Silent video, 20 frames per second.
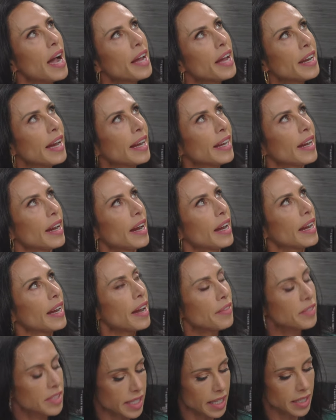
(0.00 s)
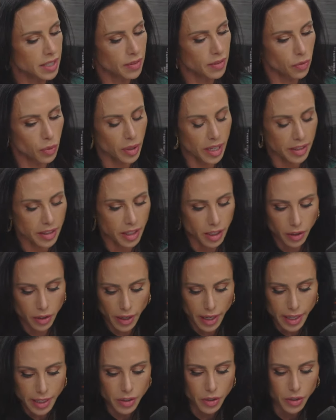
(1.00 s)
And I, I have a sense of what I think
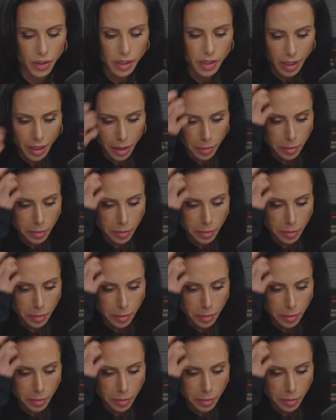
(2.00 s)
your answer is going